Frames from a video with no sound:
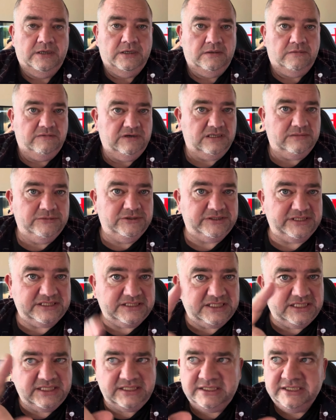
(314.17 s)
Real Madrid,
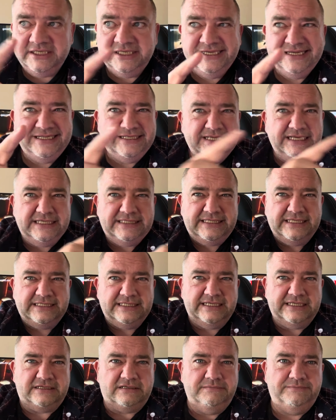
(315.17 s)
they, they think
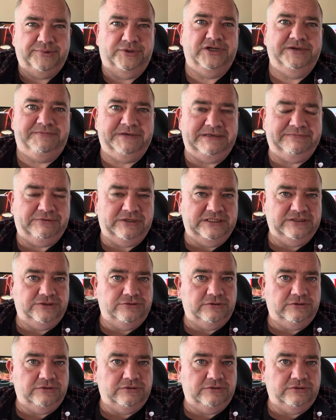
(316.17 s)
they can bully people into